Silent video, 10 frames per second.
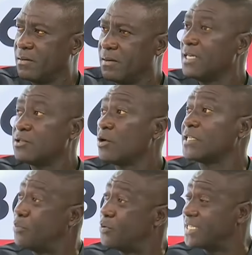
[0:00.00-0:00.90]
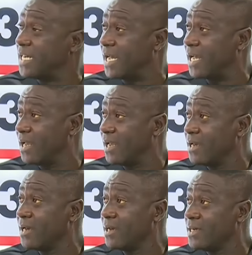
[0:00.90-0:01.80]
He's not a preacher.
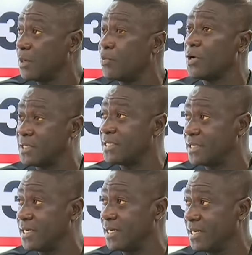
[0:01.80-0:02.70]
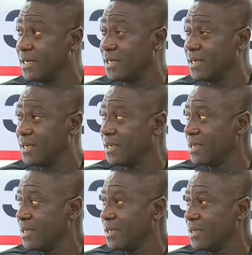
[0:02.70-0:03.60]
Okay, so he's a politician.
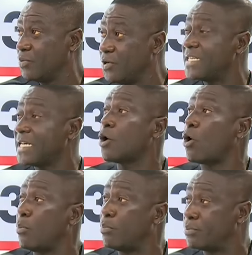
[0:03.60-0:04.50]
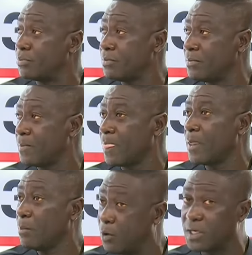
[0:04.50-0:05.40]
Preachers hope,
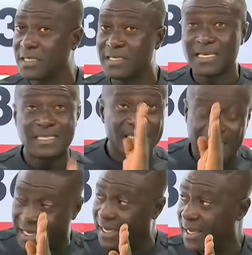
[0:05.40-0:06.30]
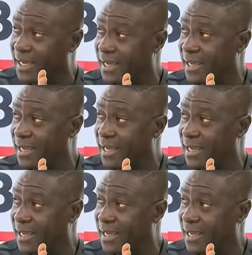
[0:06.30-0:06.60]
politicians stay.